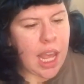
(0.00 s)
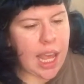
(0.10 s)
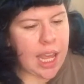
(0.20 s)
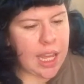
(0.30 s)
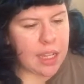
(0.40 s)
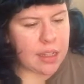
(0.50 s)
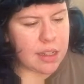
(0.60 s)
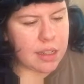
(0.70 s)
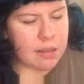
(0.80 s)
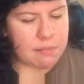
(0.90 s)

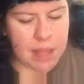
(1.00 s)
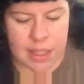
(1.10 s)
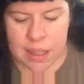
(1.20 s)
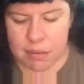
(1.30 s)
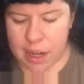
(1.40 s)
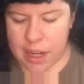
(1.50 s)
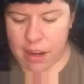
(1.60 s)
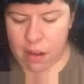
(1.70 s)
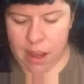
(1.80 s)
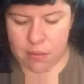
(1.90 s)
And that's it right
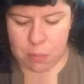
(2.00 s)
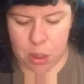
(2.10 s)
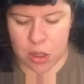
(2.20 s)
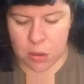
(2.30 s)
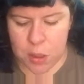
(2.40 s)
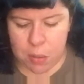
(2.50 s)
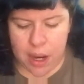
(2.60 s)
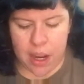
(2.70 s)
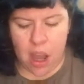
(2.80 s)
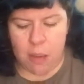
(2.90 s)
now. I've put no
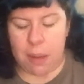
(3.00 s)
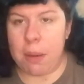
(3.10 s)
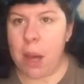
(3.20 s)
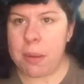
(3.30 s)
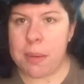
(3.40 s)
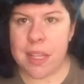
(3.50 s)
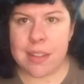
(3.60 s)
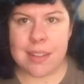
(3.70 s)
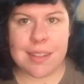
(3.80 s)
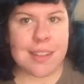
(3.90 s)
spray on my bobby
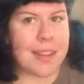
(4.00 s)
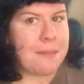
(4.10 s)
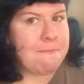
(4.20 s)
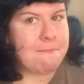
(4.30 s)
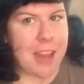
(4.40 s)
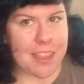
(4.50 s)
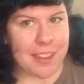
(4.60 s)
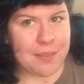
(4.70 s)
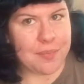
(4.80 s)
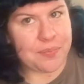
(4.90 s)
pins,
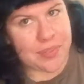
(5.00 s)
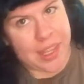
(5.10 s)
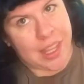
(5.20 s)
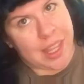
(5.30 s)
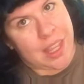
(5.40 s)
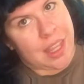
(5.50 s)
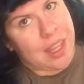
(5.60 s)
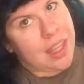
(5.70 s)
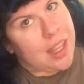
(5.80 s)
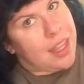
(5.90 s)
nothing.
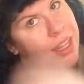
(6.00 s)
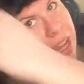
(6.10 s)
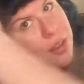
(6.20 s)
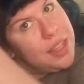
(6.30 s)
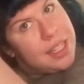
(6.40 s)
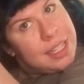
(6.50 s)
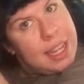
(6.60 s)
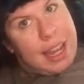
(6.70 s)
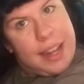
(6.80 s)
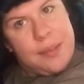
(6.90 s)
Now this
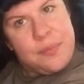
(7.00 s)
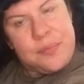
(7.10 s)
side